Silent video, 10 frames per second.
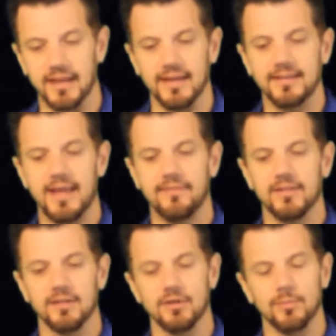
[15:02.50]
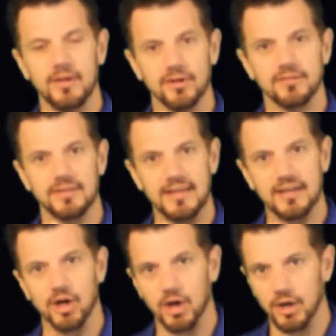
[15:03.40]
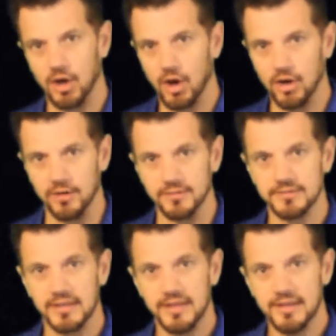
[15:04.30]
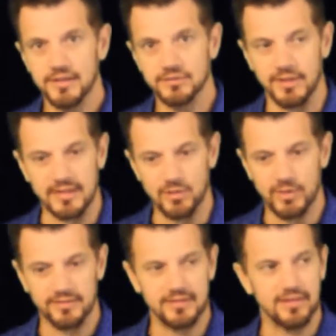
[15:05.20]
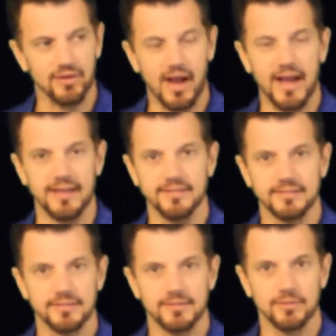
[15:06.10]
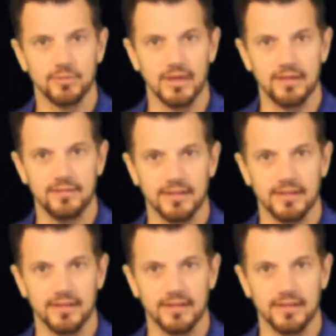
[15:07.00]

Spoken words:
I like to have the little mirrors in our cars so that you can see their eyes, okay?